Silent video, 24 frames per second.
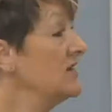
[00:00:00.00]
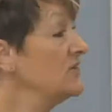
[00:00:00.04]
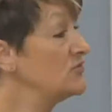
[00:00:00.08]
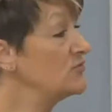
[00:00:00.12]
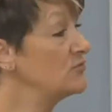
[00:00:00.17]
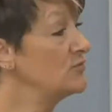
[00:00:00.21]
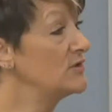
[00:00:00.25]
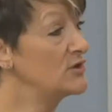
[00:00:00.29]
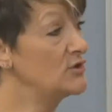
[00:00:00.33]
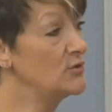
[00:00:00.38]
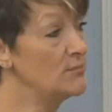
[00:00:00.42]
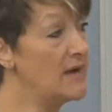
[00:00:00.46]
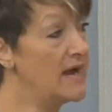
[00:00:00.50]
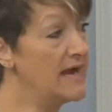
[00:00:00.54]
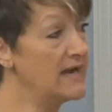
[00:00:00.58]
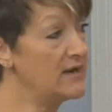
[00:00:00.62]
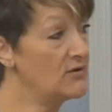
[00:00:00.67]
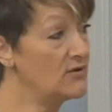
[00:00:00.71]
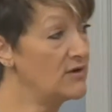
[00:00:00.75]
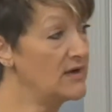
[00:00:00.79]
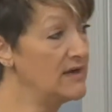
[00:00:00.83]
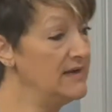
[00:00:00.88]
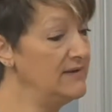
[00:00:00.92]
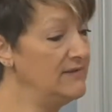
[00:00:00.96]
can trigger
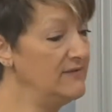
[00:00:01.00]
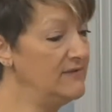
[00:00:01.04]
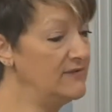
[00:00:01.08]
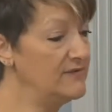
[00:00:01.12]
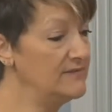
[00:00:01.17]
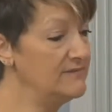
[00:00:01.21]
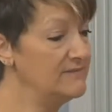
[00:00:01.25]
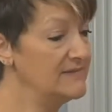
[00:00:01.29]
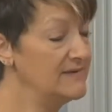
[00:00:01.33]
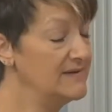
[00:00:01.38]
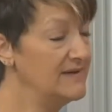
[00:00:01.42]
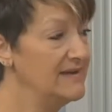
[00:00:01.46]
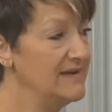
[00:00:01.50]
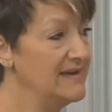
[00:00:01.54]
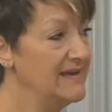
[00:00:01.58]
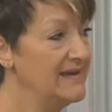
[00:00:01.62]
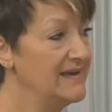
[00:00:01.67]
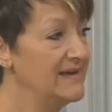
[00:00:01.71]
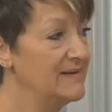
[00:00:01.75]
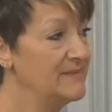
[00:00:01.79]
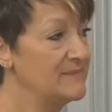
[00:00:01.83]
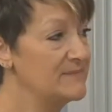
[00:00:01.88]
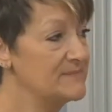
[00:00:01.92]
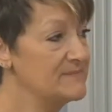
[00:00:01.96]
migraines. So what
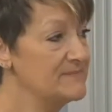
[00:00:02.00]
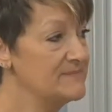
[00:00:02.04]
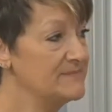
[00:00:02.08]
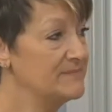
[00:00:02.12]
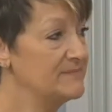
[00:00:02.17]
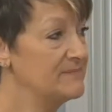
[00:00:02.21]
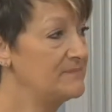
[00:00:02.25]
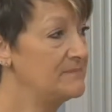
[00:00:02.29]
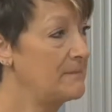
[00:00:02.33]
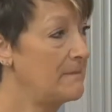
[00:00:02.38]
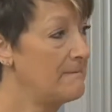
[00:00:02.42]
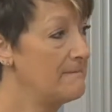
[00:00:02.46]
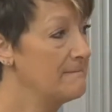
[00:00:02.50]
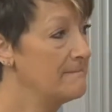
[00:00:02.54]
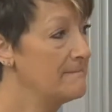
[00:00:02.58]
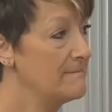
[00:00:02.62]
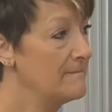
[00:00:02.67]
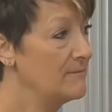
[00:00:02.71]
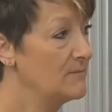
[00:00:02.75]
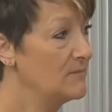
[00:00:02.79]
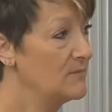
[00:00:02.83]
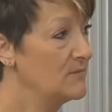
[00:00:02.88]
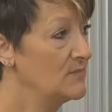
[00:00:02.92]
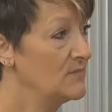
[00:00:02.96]
would be the kind of oil
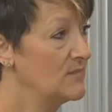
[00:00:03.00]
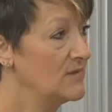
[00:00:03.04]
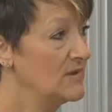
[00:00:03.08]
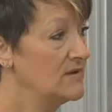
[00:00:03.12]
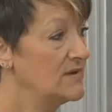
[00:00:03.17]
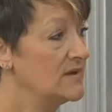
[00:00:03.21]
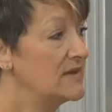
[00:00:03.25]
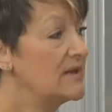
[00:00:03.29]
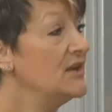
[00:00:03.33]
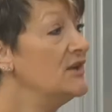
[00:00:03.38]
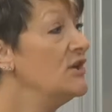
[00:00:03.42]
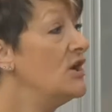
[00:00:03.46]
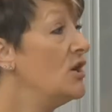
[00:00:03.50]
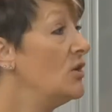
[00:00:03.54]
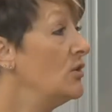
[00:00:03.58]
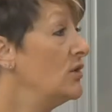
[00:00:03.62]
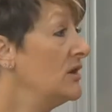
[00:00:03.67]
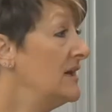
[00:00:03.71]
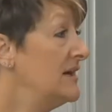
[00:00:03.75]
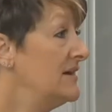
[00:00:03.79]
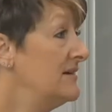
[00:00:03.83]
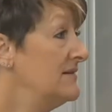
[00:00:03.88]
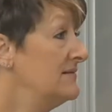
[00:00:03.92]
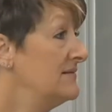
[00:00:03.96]
you would choose for
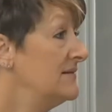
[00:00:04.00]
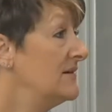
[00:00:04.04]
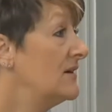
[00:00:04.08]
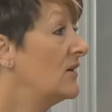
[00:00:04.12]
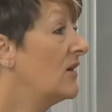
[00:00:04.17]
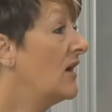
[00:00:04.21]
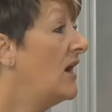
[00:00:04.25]
Canola or uh